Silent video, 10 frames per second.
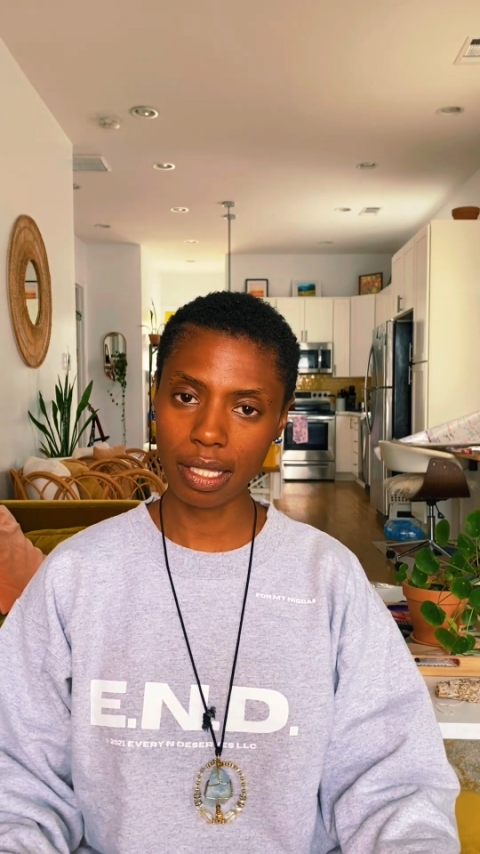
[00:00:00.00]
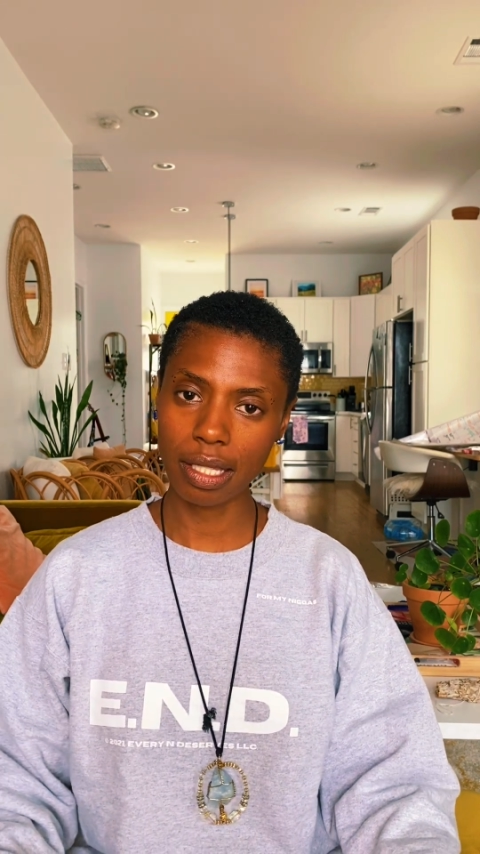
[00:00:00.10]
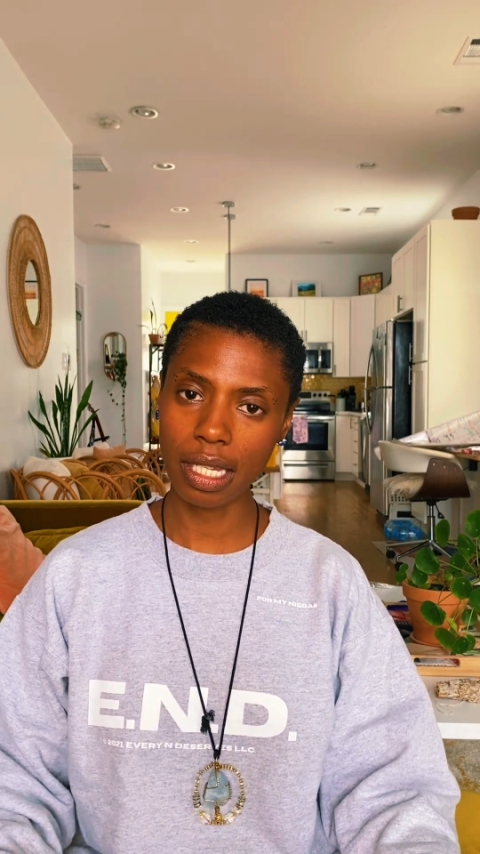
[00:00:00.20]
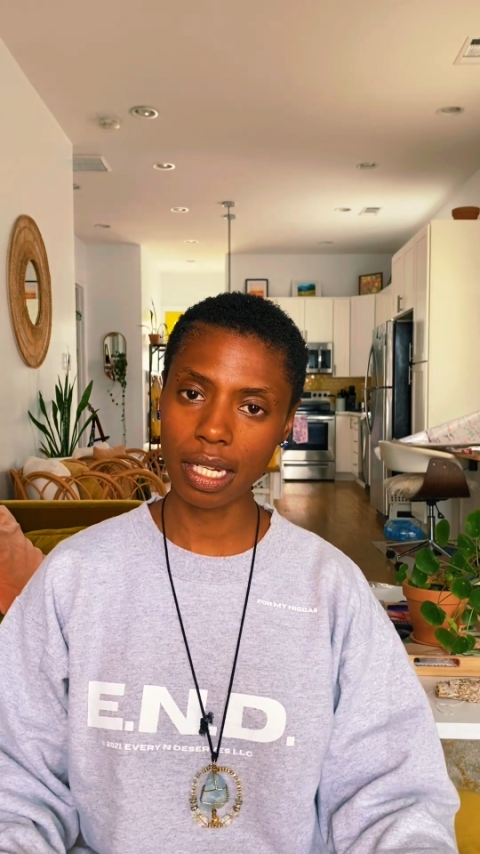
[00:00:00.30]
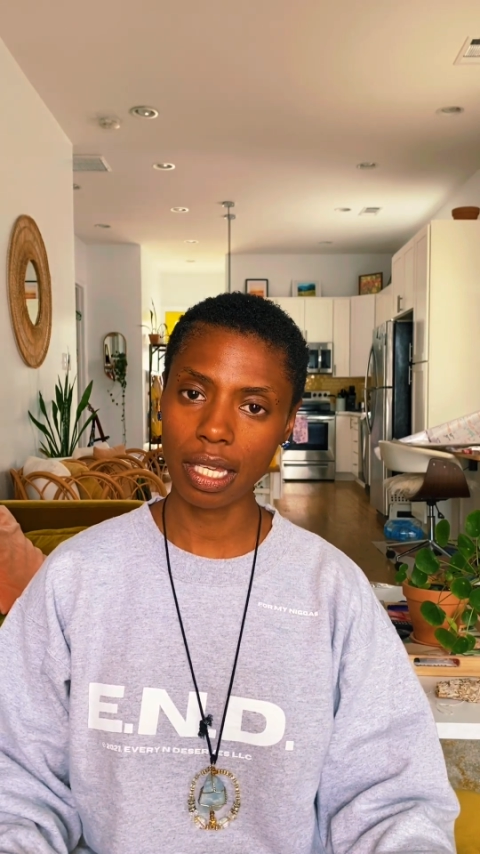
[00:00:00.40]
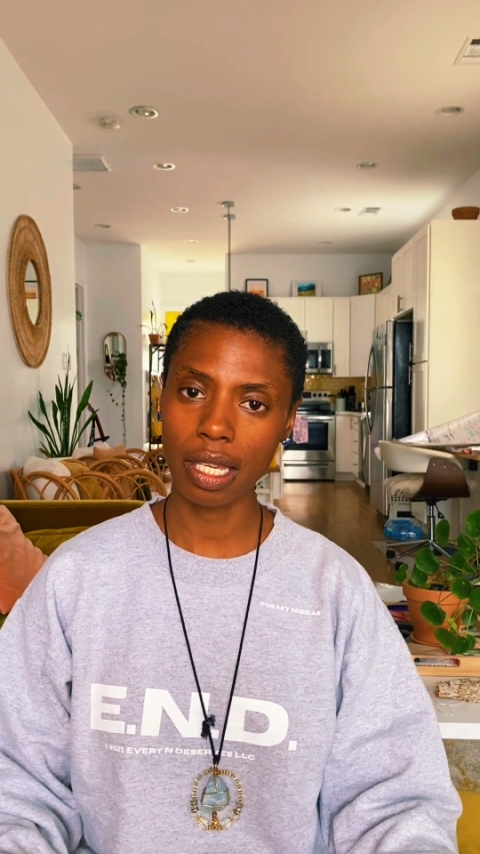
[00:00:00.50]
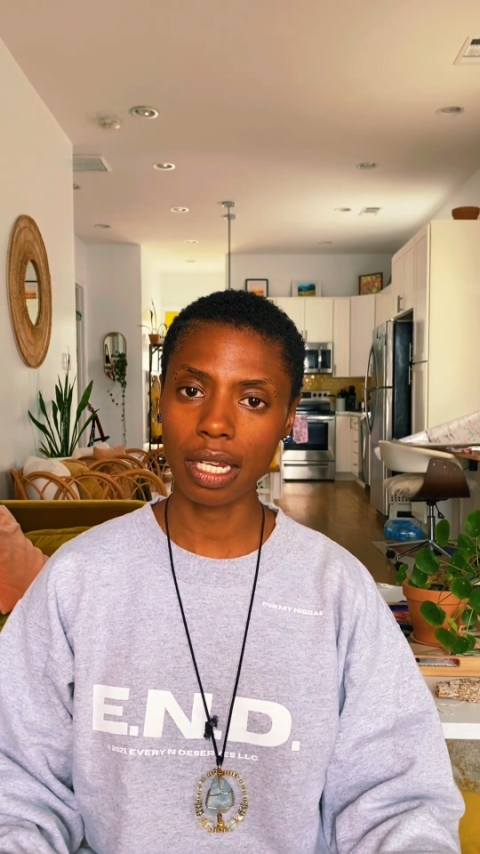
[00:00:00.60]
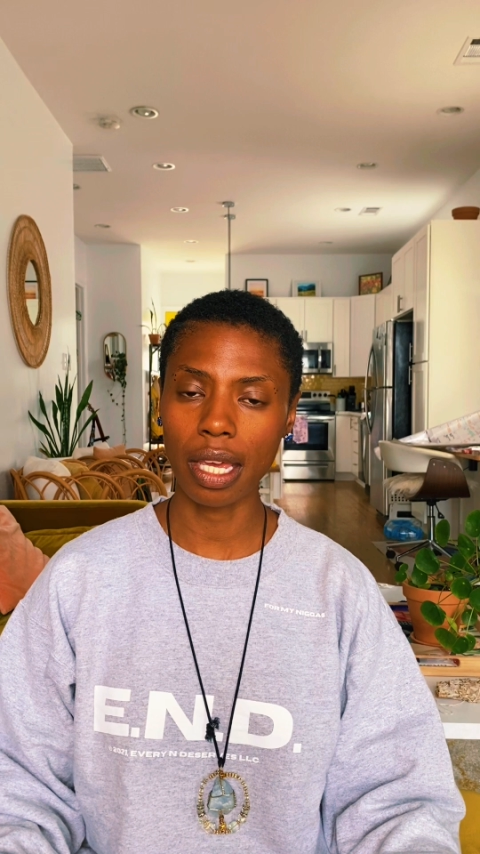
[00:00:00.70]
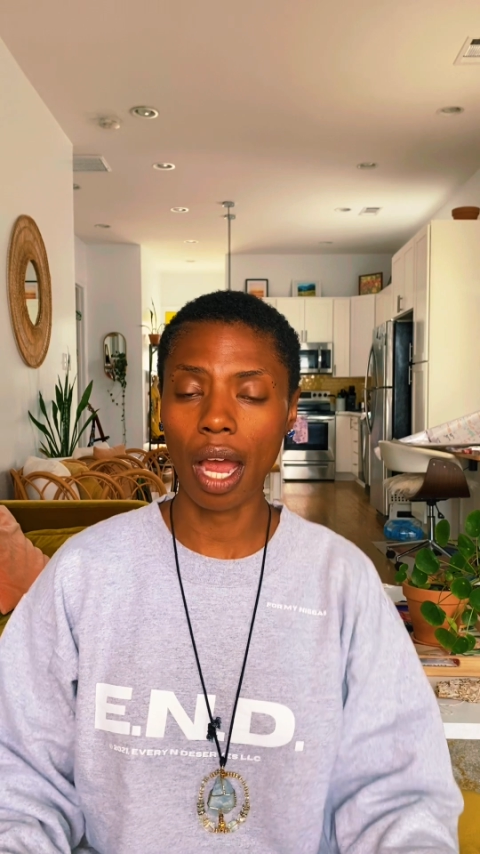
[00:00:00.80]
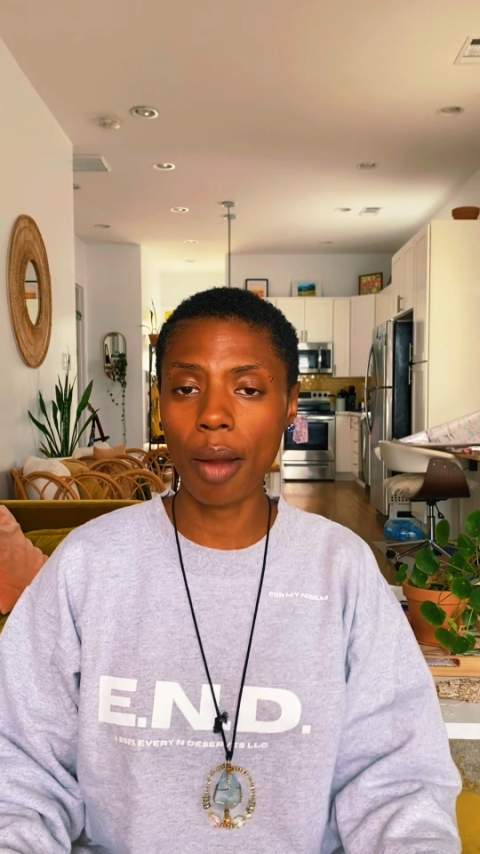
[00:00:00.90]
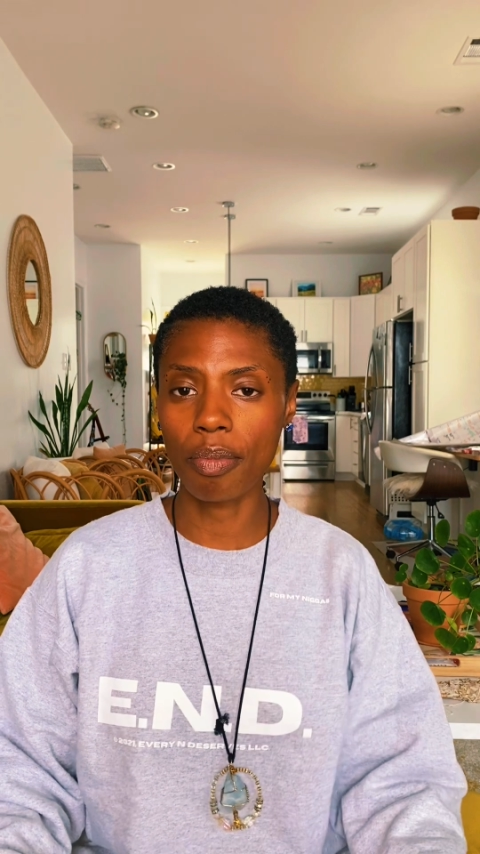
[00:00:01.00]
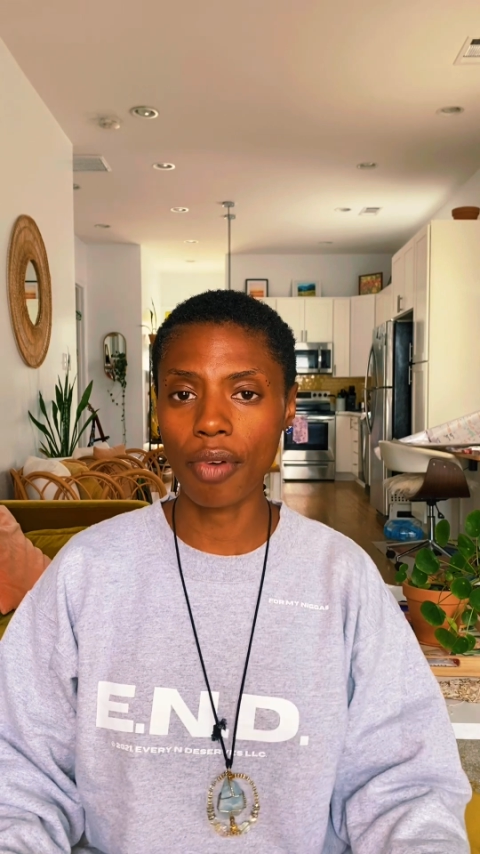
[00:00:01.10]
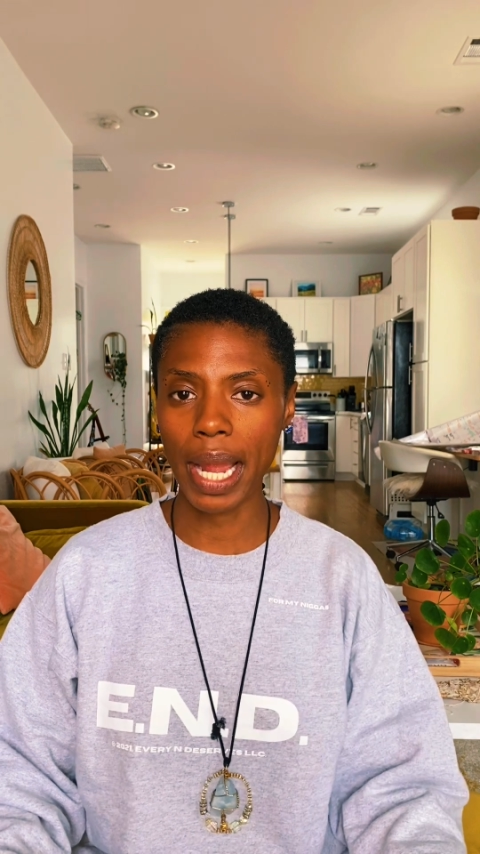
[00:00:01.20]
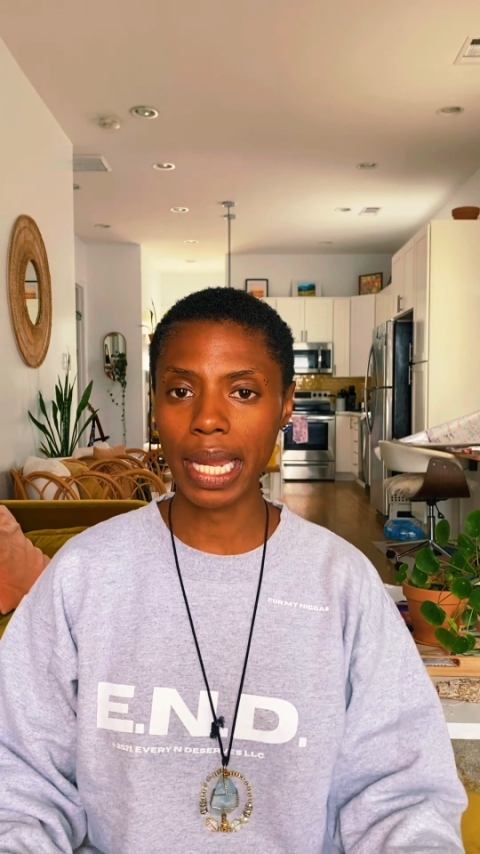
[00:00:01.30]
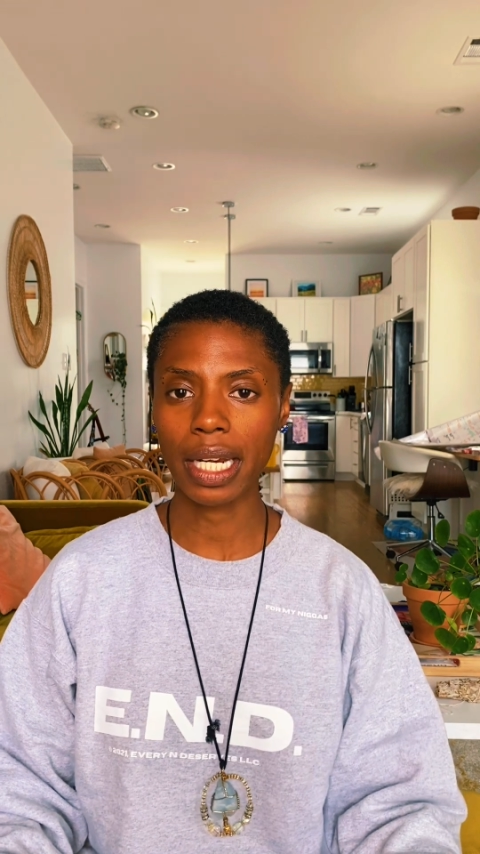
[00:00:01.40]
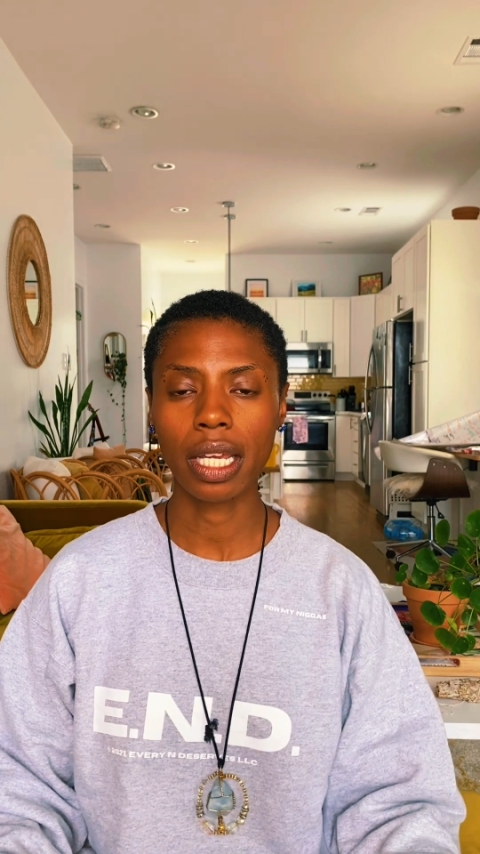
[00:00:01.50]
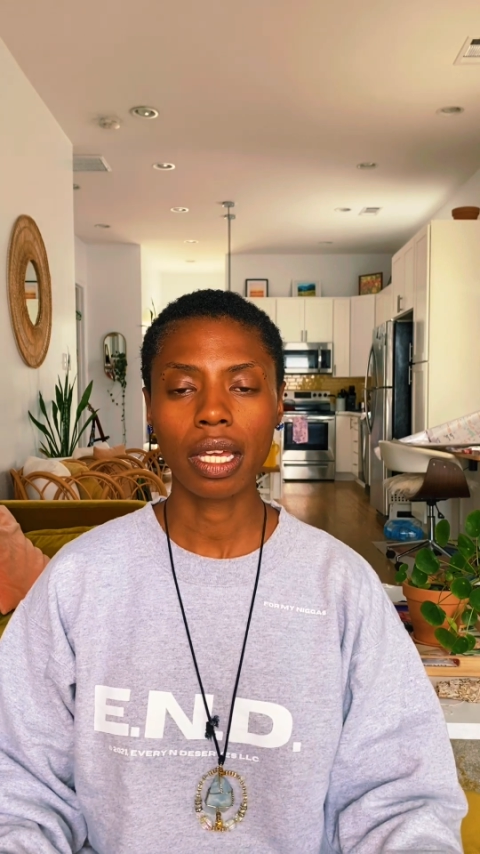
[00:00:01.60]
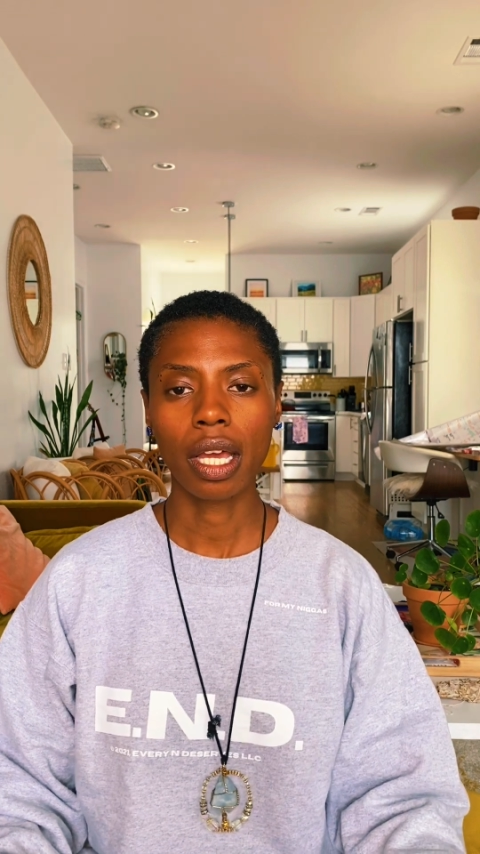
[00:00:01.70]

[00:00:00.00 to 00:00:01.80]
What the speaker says: seated, upright,